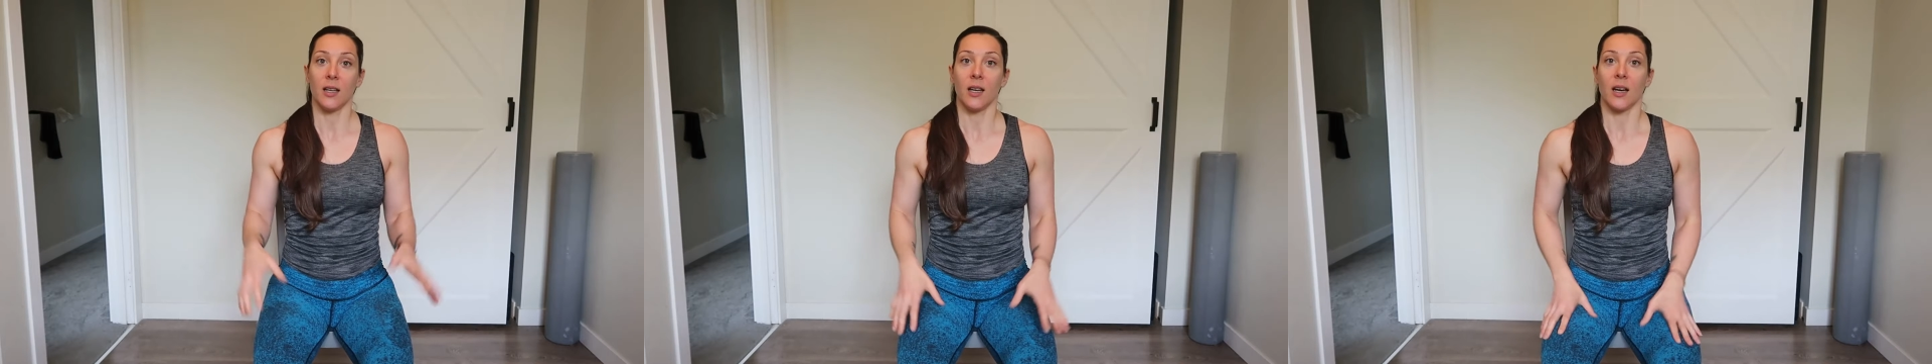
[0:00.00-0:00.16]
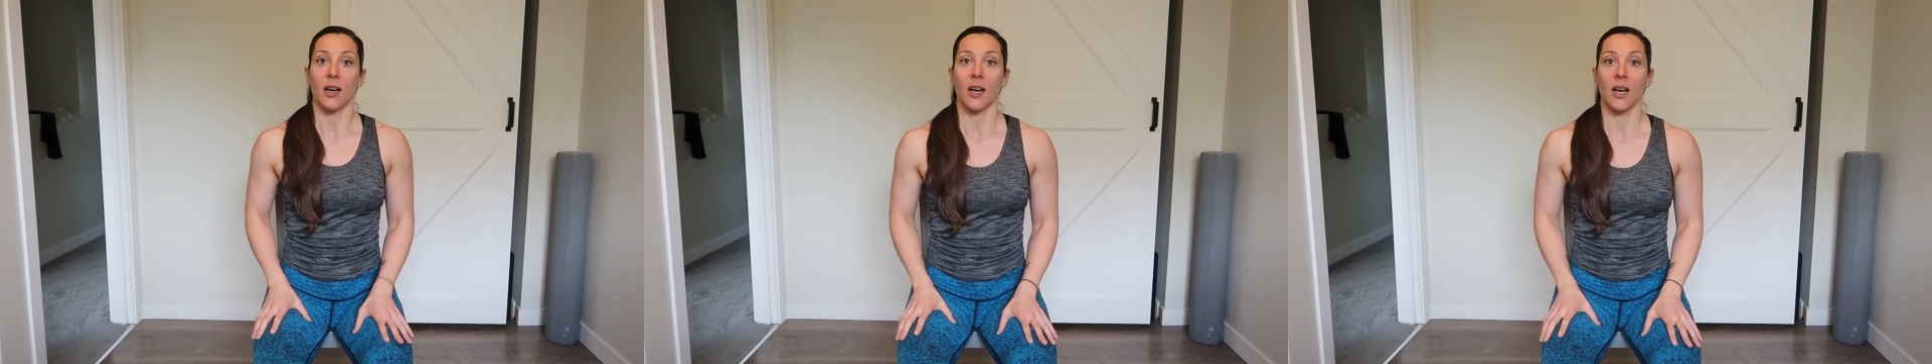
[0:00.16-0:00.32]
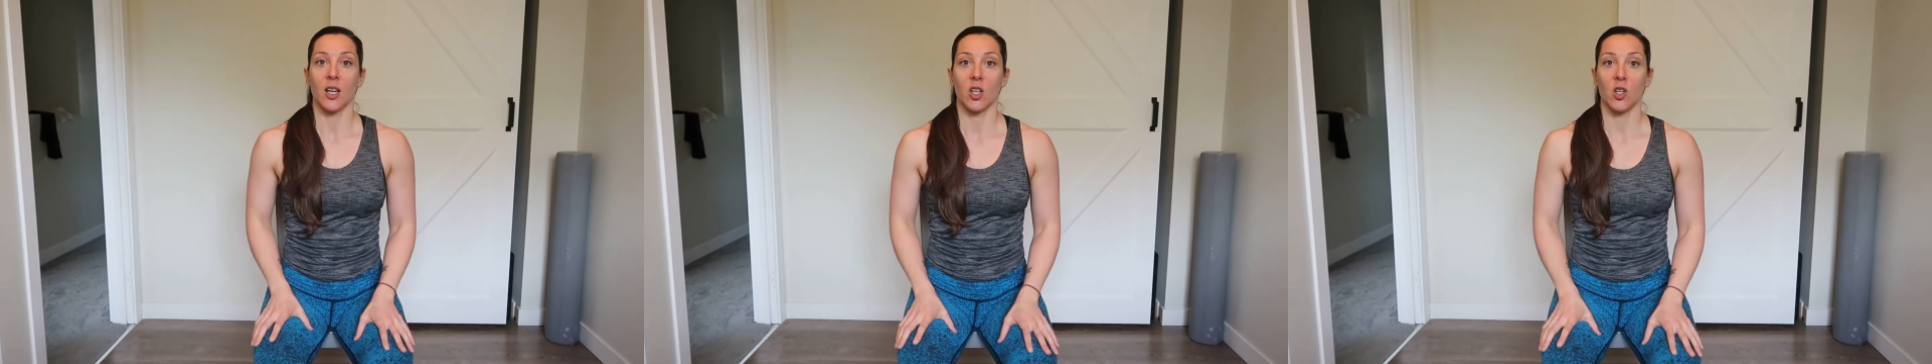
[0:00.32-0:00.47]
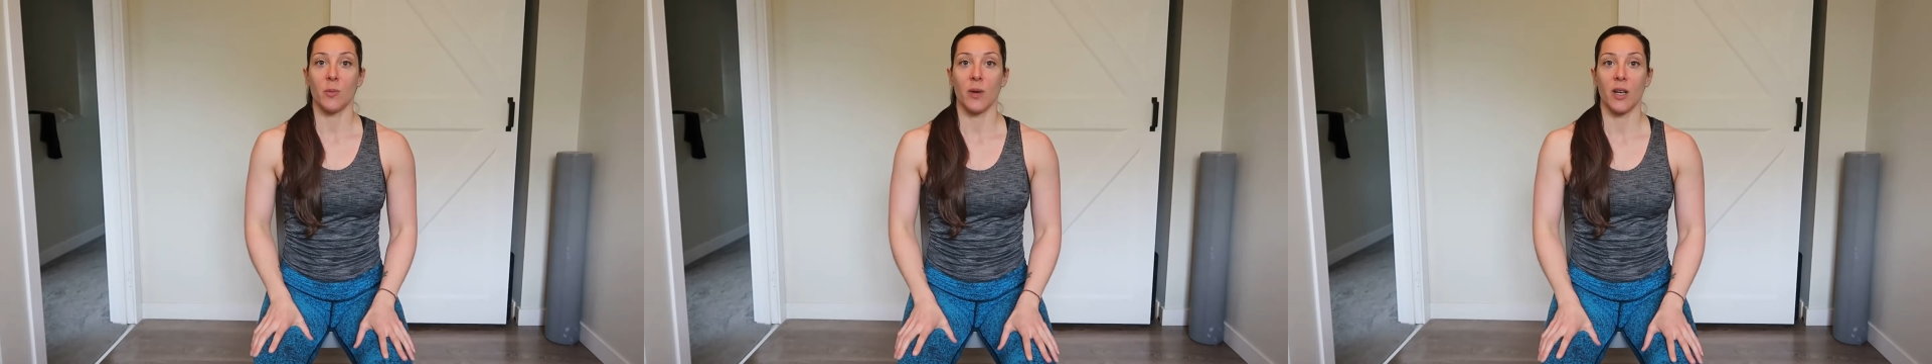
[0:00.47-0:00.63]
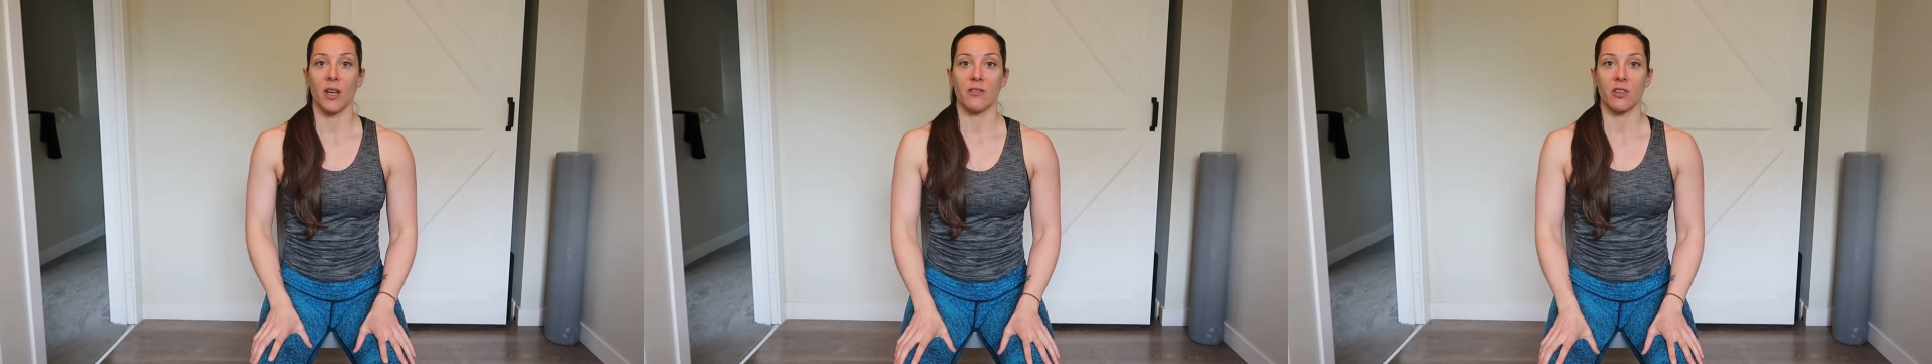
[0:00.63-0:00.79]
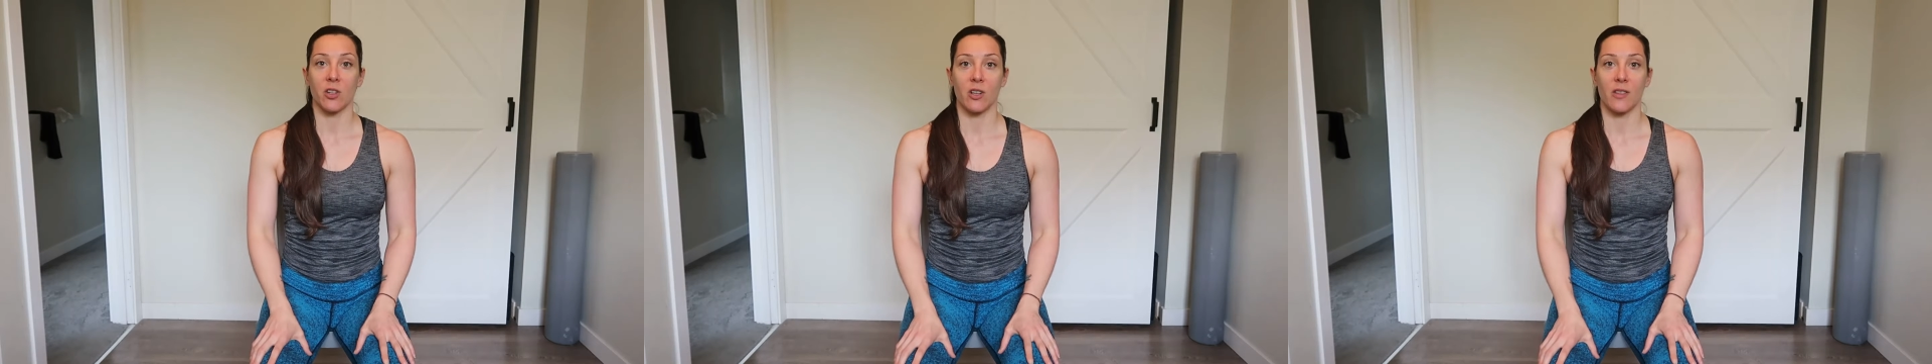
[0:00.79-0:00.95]
you may
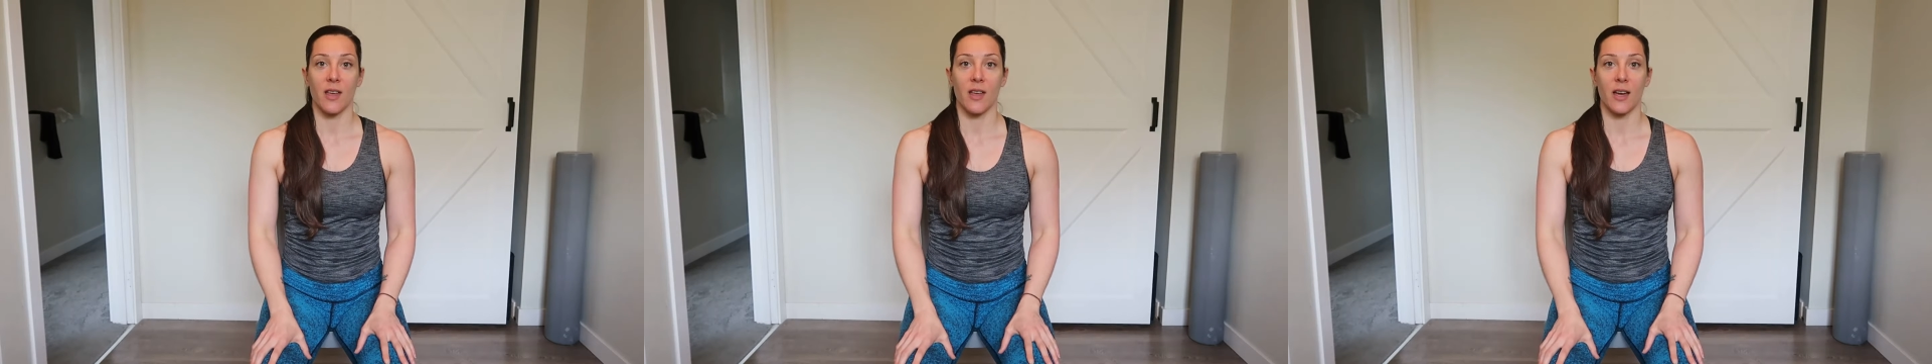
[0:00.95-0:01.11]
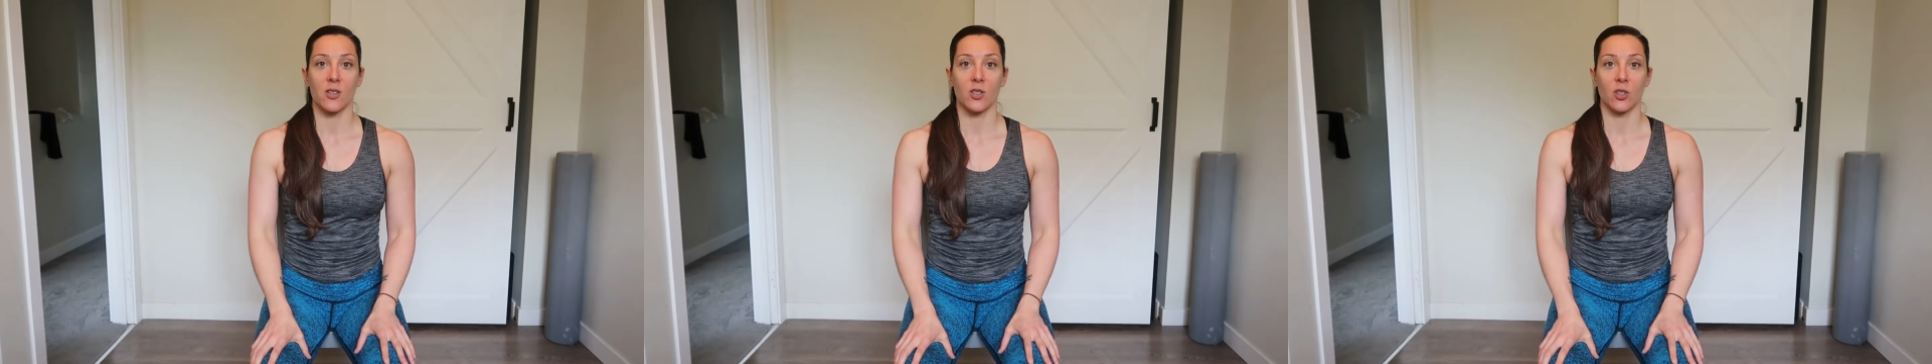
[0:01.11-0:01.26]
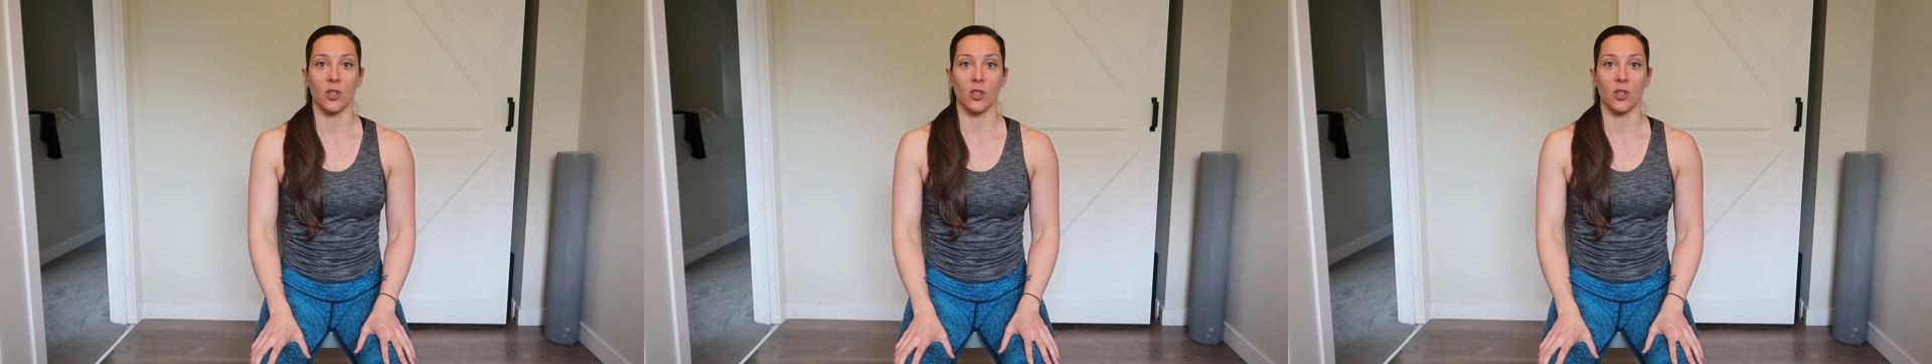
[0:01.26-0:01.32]
have heard that